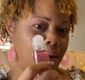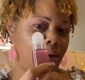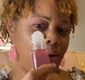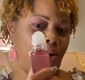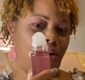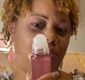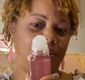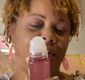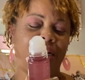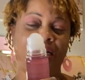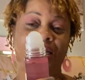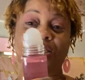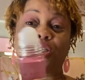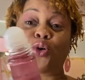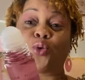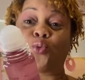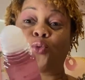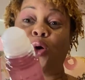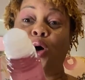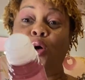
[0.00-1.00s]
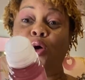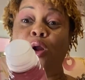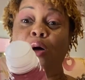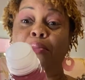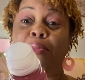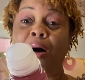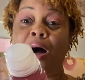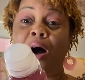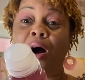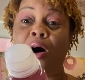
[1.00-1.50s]
Um, and it's a
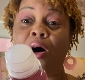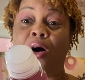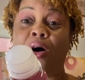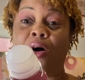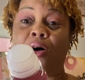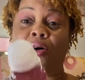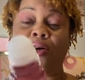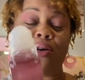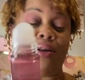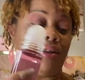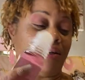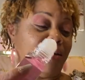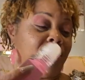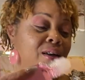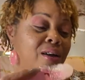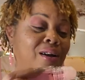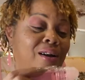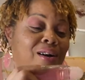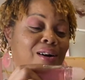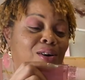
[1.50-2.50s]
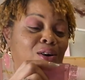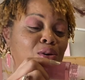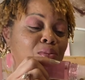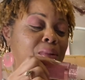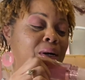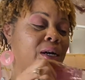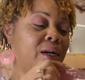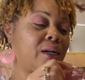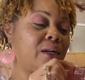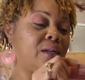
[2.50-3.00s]
rollerball. Oh
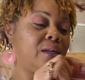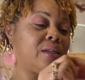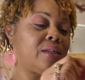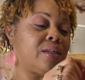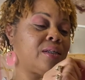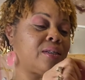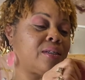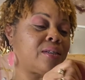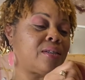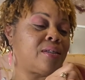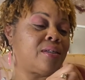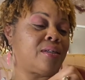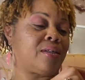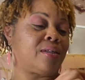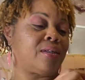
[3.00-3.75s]
my goodness.